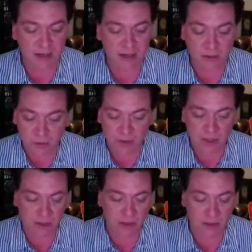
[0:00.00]
and I do
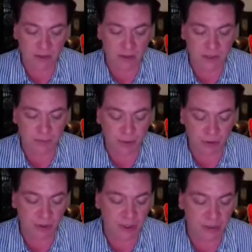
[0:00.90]
think that it is
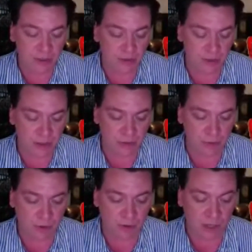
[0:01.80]
pertinent
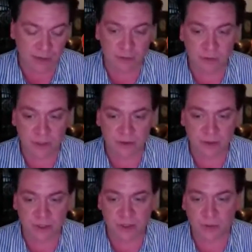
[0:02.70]
to a lot of the
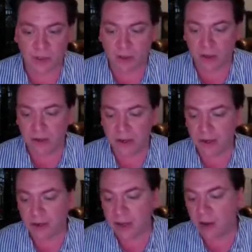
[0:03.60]
research that's going on
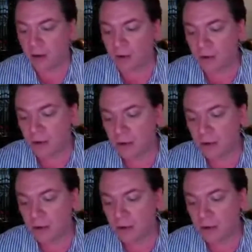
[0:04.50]
now.